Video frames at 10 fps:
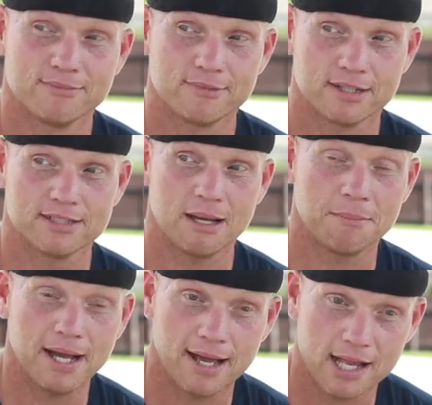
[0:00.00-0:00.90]
Because that
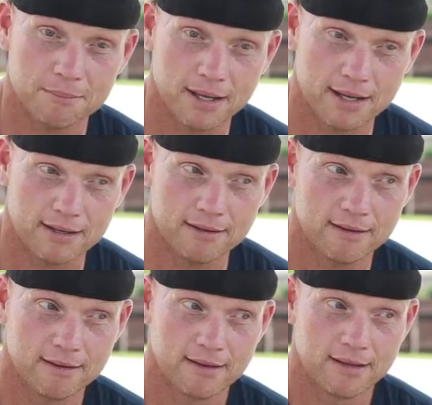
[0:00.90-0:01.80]
bad made
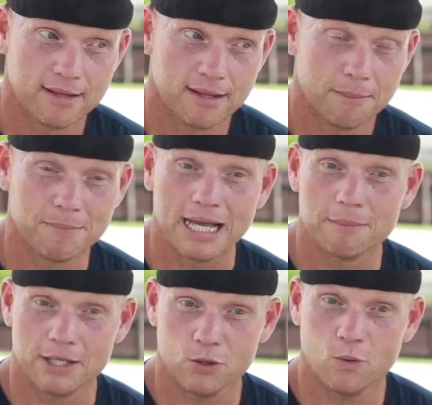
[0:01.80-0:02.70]

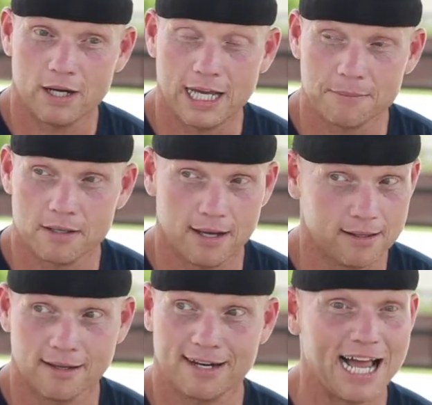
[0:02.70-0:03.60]
me who I am today.
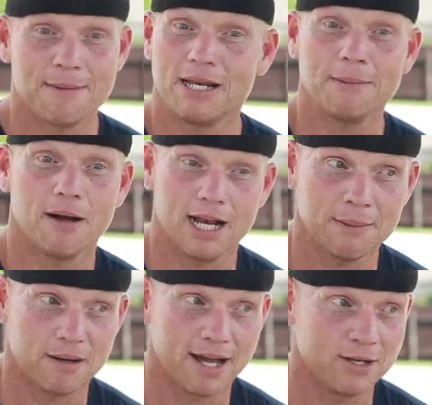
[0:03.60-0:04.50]
Not that I am
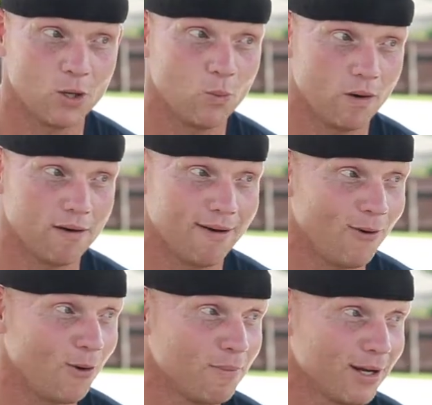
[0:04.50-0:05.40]
anybody, but I know where
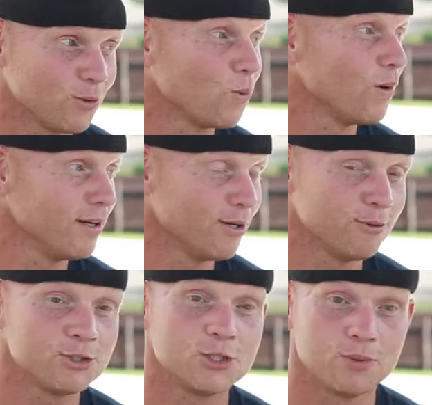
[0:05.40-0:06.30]
all my glory
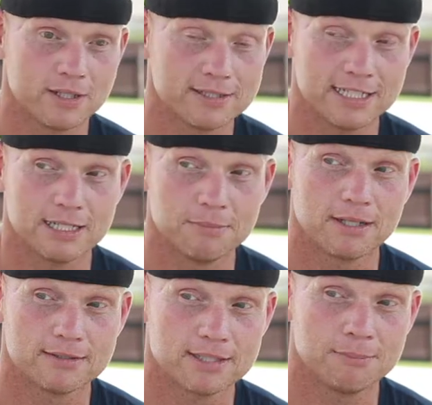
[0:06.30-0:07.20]
goes to, and it's Him,
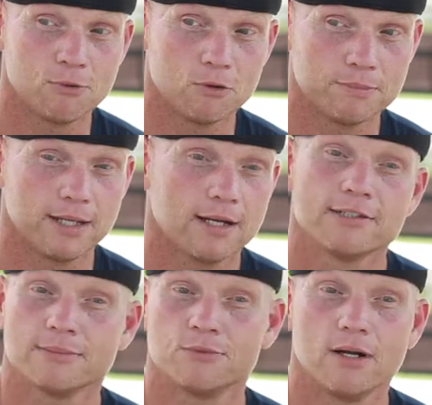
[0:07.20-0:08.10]
because He pulled me out
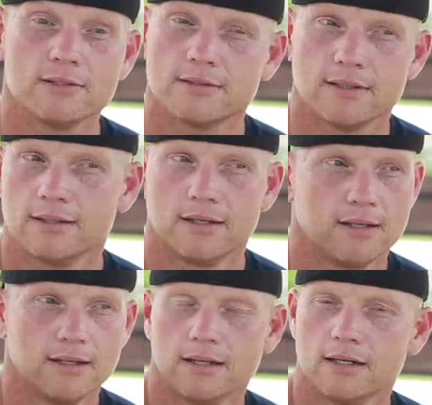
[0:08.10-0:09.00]
of some ruts that
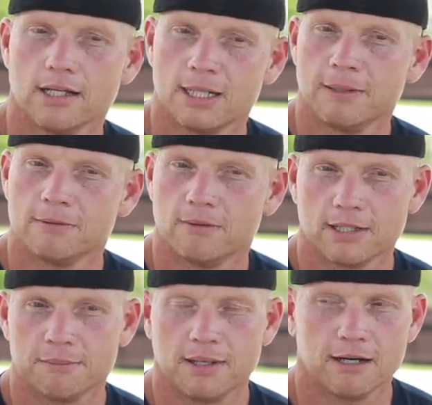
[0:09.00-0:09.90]
a lot of people
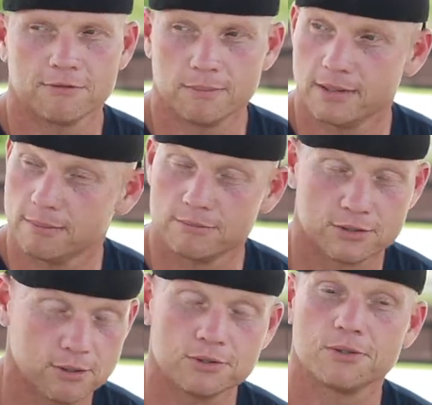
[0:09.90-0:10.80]
don't come back from, and I'm
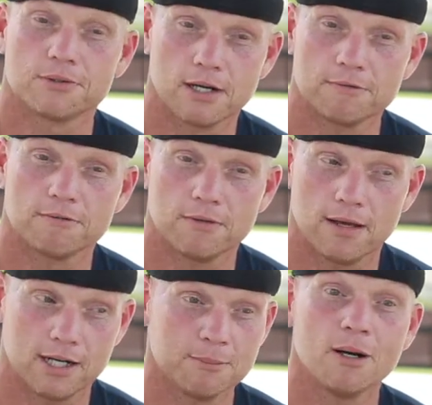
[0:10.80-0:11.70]
so grateful for
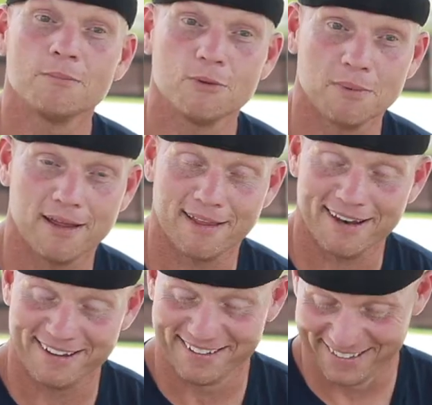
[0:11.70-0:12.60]
that, and I'm humbled by that.